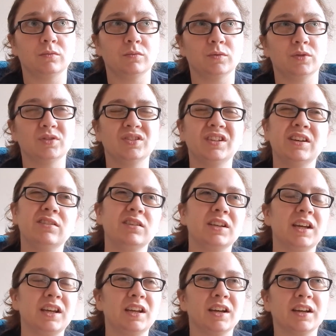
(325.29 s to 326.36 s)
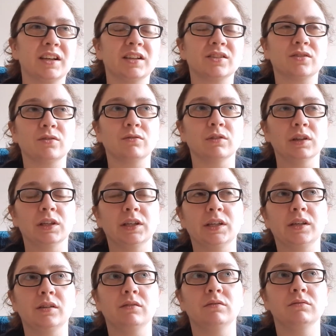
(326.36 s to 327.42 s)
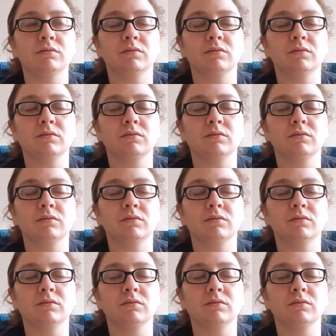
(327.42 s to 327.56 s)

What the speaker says: well, Nell and Katie, I guess, don't really